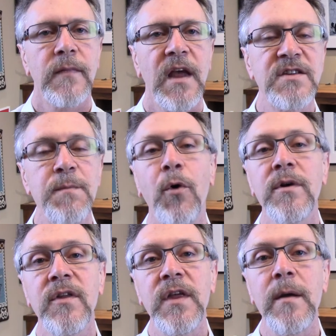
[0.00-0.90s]
It's
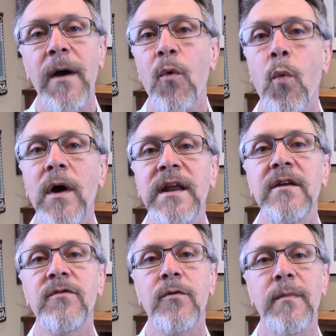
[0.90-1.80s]
important to think about what
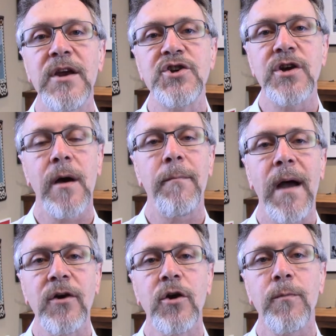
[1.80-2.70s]
information
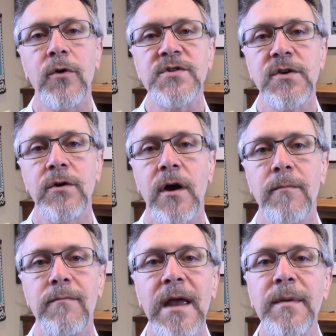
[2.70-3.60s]
about your persona
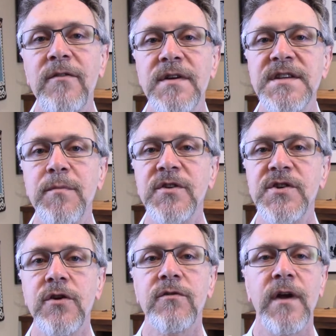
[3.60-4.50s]
may be visible
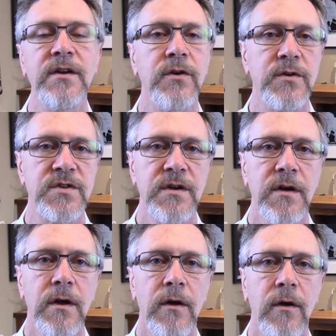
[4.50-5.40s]
to your vendors.
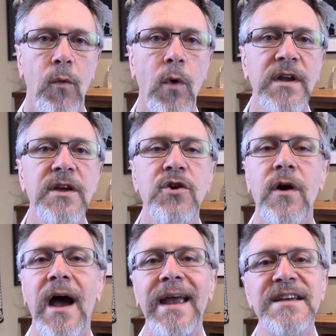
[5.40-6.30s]
What can your
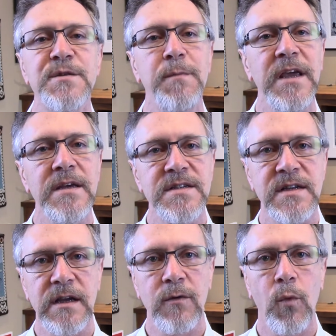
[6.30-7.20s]
ISP
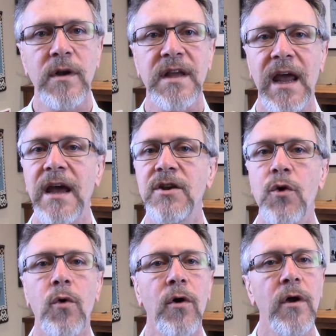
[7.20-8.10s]
see? What can
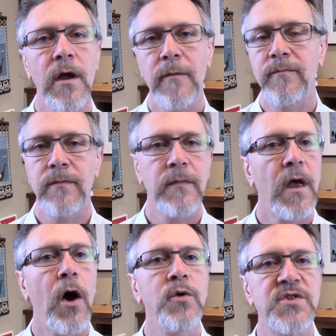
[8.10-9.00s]
your
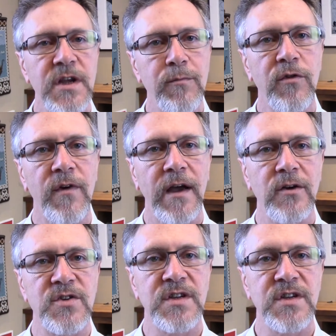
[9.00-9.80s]
hosting provider